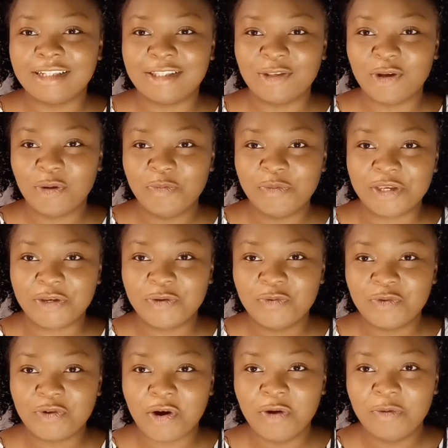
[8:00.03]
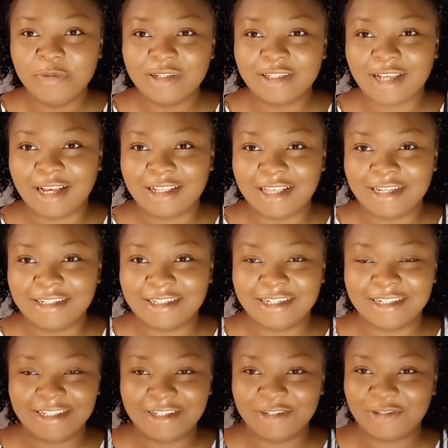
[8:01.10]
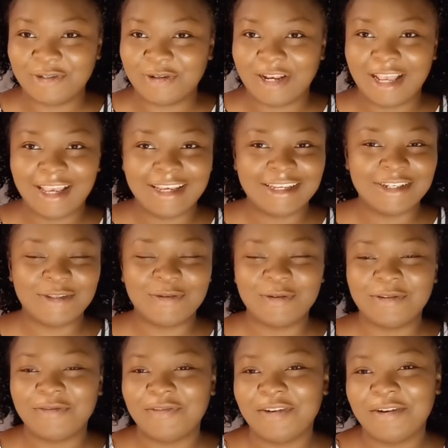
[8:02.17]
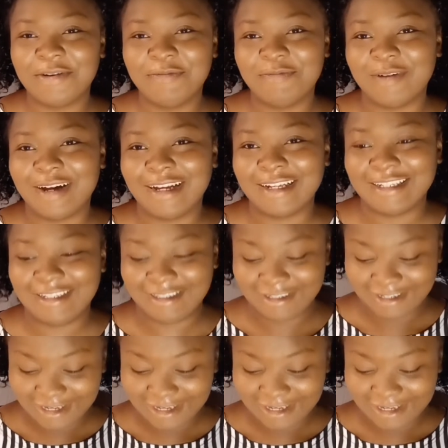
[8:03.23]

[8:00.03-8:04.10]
saw me, he would call me scattered dentition. Like, it was very bad.